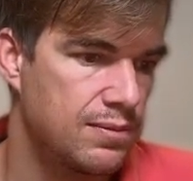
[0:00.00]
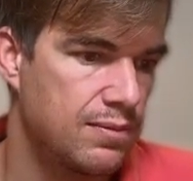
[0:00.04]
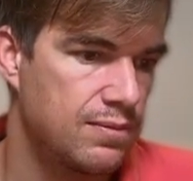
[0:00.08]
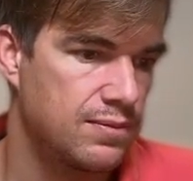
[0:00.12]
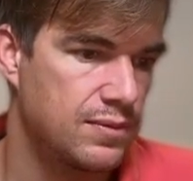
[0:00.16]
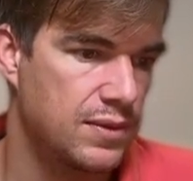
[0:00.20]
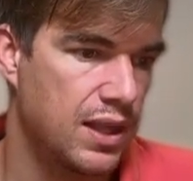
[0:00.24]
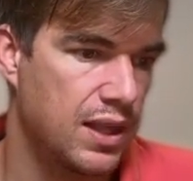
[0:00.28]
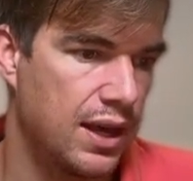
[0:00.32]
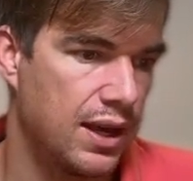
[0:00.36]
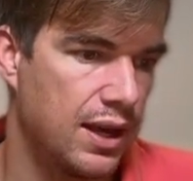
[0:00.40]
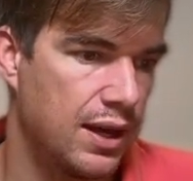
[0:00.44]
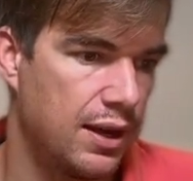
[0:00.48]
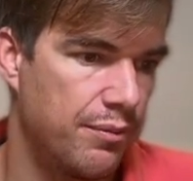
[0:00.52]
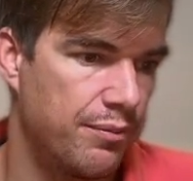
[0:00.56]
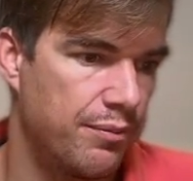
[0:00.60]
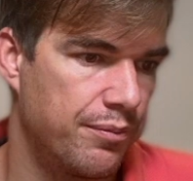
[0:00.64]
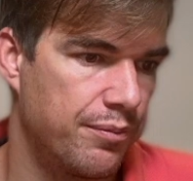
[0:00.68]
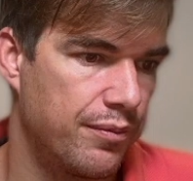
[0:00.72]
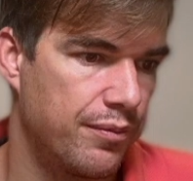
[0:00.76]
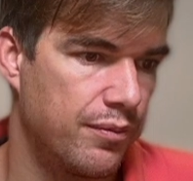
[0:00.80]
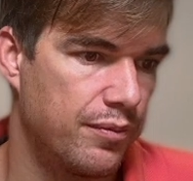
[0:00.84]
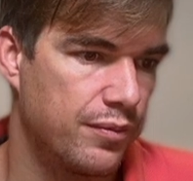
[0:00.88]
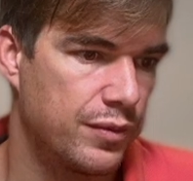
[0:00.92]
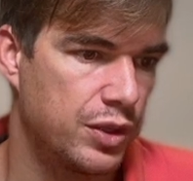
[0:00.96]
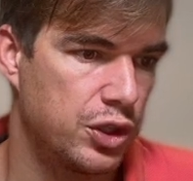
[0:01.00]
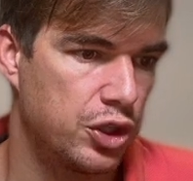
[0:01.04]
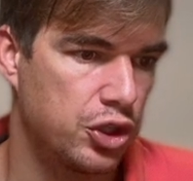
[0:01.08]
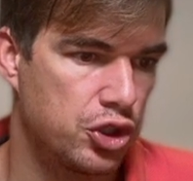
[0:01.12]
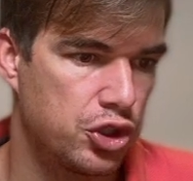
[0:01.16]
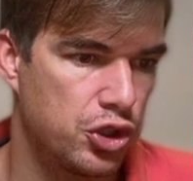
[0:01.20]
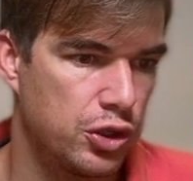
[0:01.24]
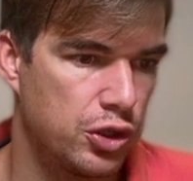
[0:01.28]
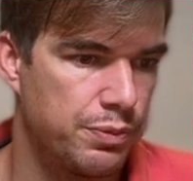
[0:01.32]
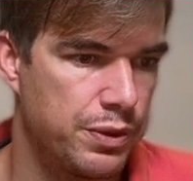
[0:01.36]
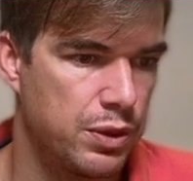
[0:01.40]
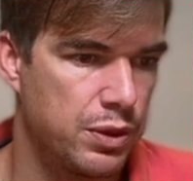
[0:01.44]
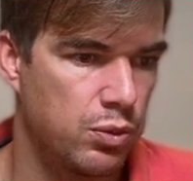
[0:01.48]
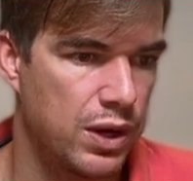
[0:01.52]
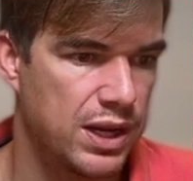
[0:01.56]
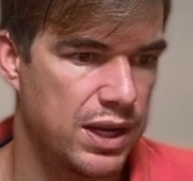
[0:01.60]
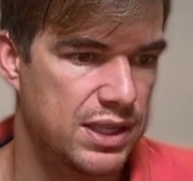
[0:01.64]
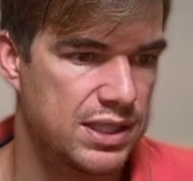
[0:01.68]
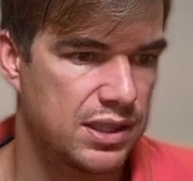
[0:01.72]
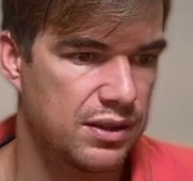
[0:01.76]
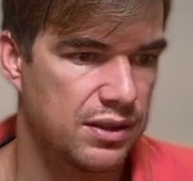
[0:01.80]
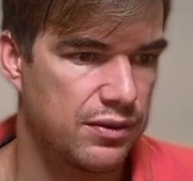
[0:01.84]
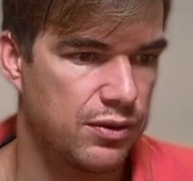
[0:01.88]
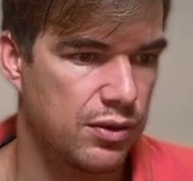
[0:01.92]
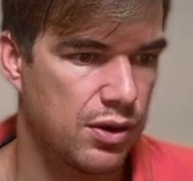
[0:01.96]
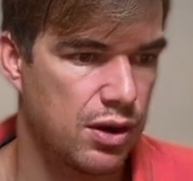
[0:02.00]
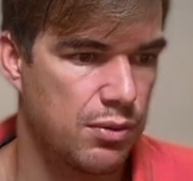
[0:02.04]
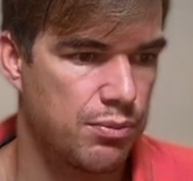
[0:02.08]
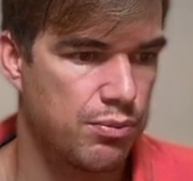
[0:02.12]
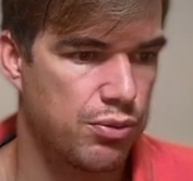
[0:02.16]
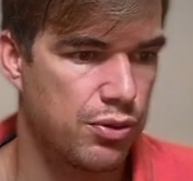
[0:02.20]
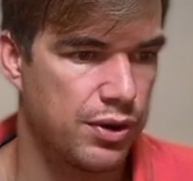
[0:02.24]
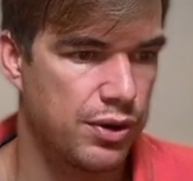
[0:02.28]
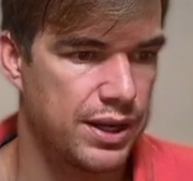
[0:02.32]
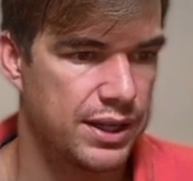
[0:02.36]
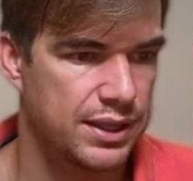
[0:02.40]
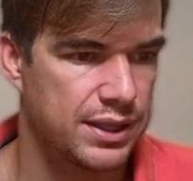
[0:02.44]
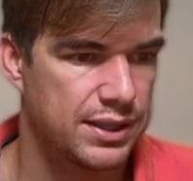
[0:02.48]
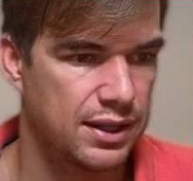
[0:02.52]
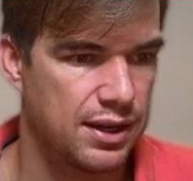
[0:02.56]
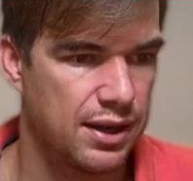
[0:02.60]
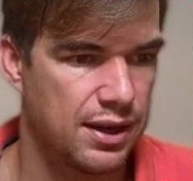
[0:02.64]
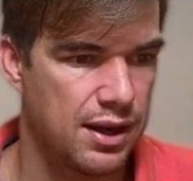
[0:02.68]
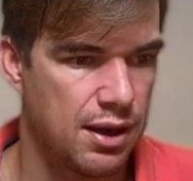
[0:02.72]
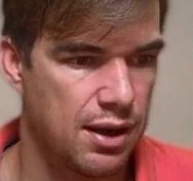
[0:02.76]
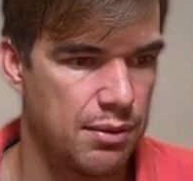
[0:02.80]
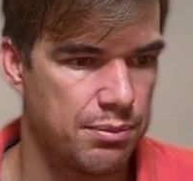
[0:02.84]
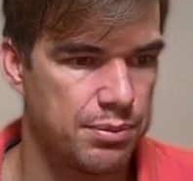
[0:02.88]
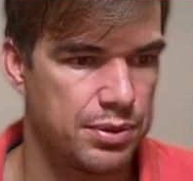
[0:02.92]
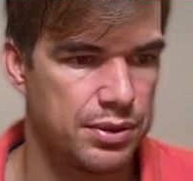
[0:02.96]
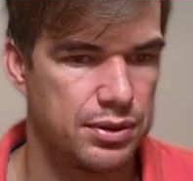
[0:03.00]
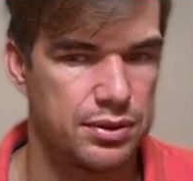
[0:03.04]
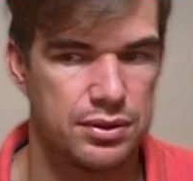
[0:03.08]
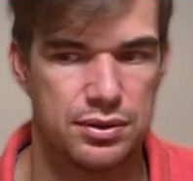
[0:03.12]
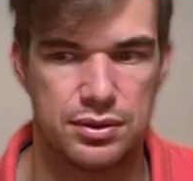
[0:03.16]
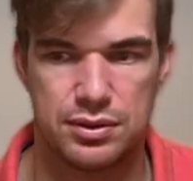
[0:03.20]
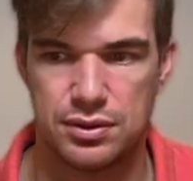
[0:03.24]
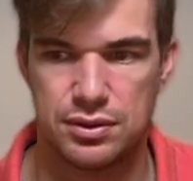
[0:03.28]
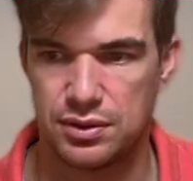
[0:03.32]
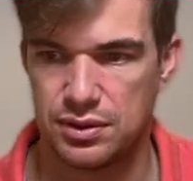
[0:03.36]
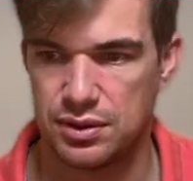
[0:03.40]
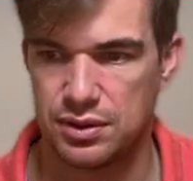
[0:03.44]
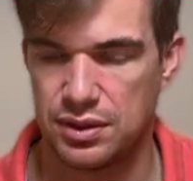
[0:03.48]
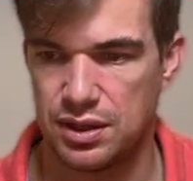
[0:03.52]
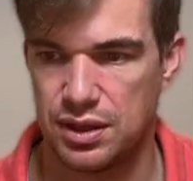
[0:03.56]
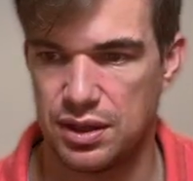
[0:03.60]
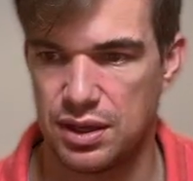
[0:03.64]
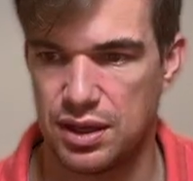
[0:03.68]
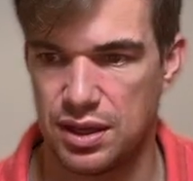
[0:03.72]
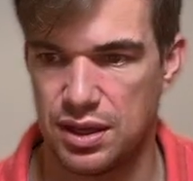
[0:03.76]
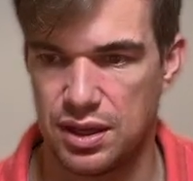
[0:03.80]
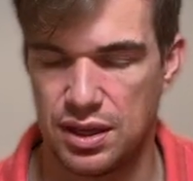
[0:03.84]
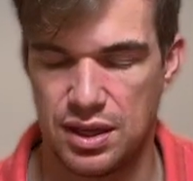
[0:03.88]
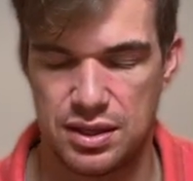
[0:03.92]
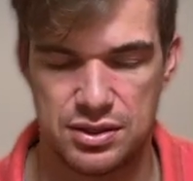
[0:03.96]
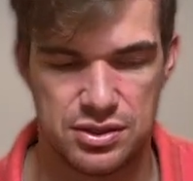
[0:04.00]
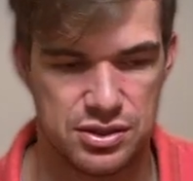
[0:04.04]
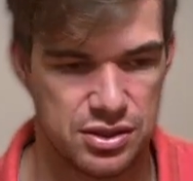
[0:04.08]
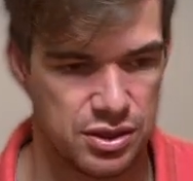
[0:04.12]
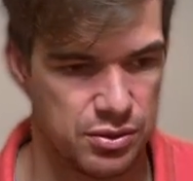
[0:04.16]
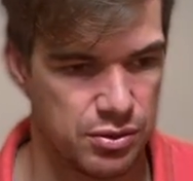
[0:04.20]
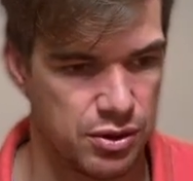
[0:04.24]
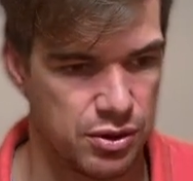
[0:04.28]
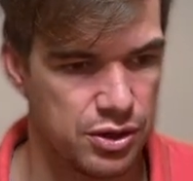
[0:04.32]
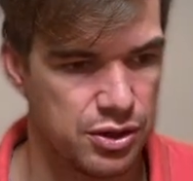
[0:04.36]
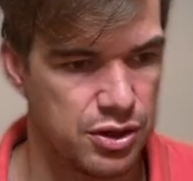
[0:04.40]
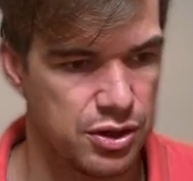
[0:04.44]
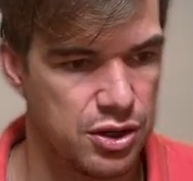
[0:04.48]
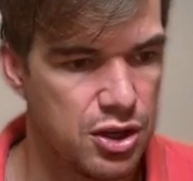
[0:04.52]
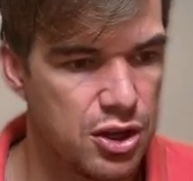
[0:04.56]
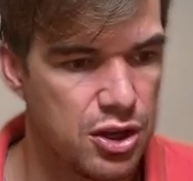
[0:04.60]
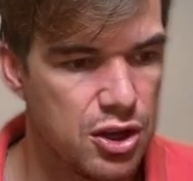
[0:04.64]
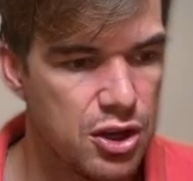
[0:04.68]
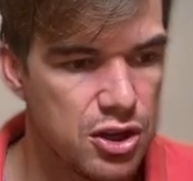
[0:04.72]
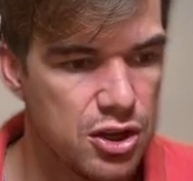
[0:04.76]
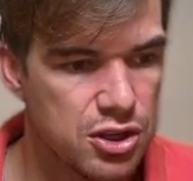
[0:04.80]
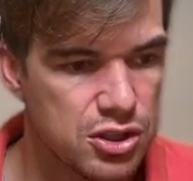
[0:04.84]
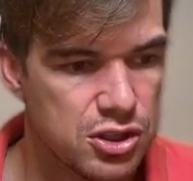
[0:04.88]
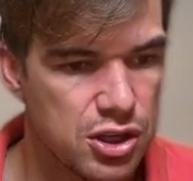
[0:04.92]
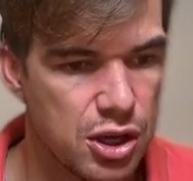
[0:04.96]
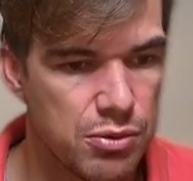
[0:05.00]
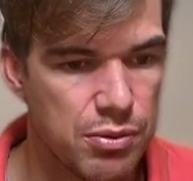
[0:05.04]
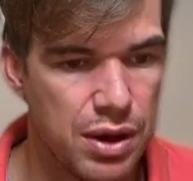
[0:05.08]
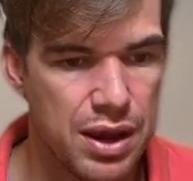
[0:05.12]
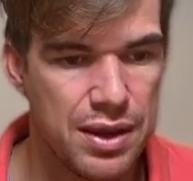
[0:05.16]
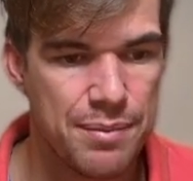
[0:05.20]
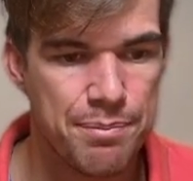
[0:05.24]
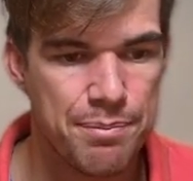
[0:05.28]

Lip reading: You should be waiting for a break up and so on. So my